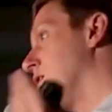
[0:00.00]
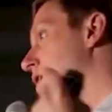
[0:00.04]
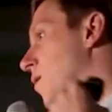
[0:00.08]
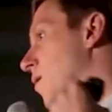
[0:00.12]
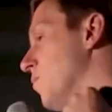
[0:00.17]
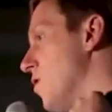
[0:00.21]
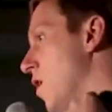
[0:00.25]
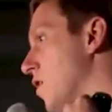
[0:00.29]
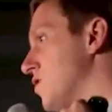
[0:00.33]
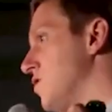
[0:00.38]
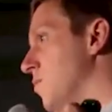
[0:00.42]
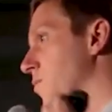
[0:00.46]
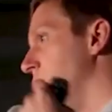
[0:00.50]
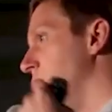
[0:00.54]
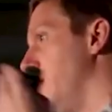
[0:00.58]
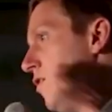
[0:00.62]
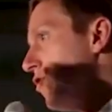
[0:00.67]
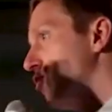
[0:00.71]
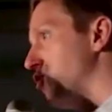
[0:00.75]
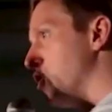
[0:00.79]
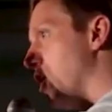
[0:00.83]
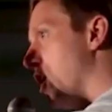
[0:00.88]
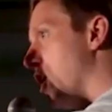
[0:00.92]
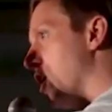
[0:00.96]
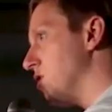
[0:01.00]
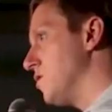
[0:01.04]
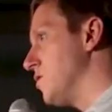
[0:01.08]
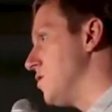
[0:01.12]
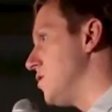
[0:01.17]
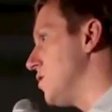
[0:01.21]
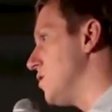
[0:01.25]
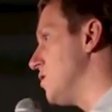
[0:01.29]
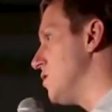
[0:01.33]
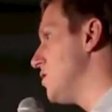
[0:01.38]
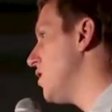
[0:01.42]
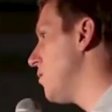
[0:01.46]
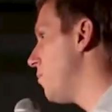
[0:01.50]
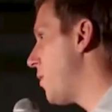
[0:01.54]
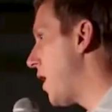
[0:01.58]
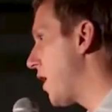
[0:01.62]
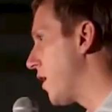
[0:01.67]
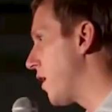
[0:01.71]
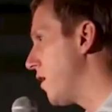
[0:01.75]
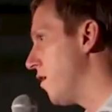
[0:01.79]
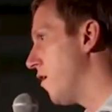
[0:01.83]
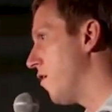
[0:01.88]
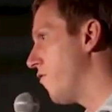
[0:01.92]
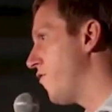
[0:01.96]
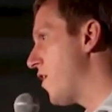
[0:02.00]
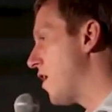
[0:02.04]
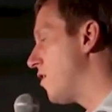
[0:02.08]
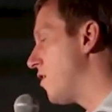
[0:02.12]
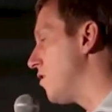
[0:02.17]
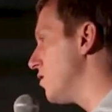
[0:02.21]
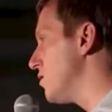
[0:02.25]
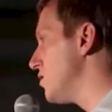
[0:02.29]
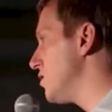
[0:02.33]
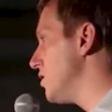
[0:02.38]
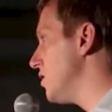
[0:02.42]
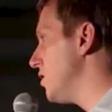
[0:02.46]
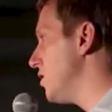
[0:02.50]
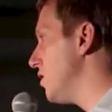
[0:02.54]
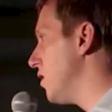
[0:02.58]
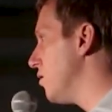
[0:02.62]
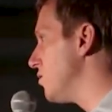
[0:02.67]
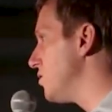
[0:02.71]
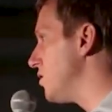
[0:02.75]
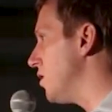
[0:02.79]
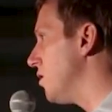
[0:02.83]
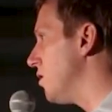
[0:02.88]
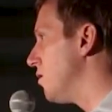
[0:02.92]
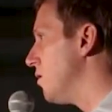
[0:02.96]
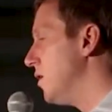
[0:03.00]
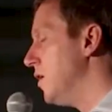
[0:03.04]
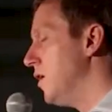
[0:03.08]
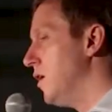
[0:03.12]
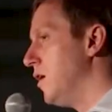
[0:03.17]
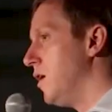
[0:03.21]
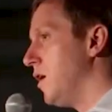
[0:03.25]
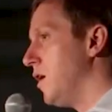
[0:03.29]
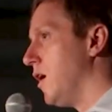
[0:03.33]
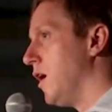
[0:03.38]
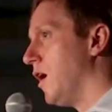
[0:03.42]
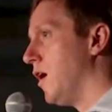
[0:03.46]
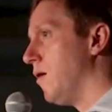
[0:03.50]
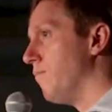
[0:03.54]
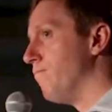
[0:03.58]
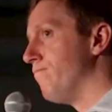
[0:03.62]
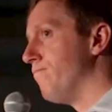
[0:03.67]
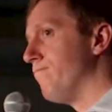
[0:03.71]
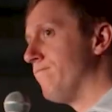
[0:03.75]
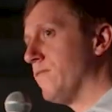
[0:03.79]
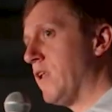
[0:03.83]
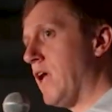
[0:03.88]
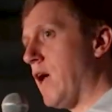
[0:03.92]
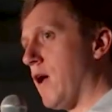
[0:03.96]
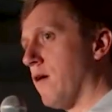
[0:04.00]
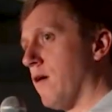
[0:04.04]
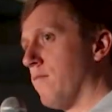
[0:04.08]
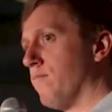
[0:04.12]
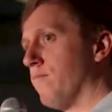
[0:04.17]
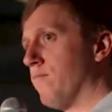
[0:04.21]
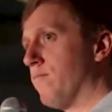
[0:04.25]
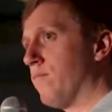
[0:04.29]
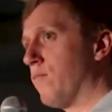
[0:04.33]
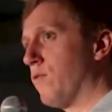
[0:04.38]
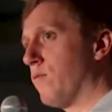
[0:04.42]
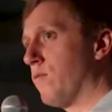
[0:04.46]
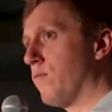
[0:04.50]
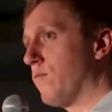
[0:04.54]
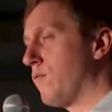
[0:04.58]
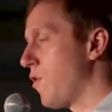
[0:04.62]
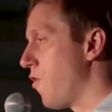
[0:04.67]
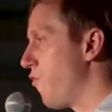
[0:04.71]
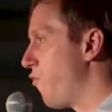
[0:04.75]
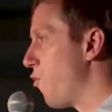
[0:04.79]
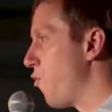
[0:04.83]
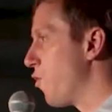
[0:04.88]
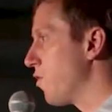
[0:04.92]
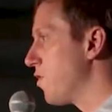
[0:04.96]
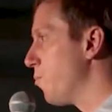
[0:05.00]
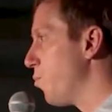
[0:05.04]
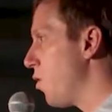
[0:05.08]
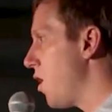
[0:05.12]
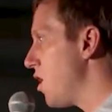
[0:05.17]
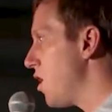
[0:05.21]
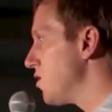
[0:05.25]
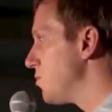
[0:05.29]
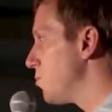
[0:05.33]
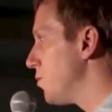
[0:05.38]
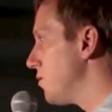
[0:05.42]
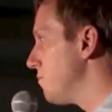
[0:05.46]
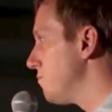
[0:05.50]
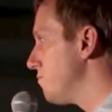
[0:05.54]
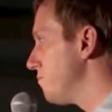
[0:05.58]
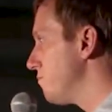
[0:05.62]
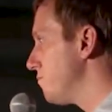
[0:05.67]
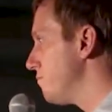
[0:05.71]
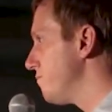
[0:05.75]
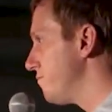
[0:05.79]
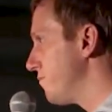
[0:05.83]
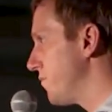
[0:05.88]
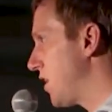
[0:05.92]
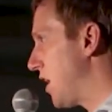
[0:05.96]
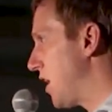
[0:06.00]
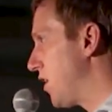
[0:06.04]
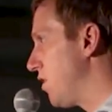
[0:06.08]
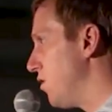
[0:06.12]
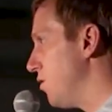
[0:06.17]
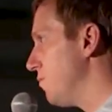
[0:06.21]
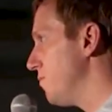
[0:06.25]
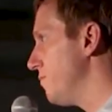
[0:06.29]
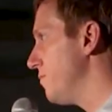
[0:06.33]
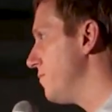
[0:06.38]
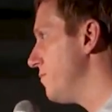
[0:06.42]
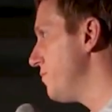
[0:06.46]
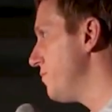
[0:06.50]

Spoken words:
Come talk to me or John's sitting back here, our founder and CEO. So yeah, go forth and prosper. Thank you.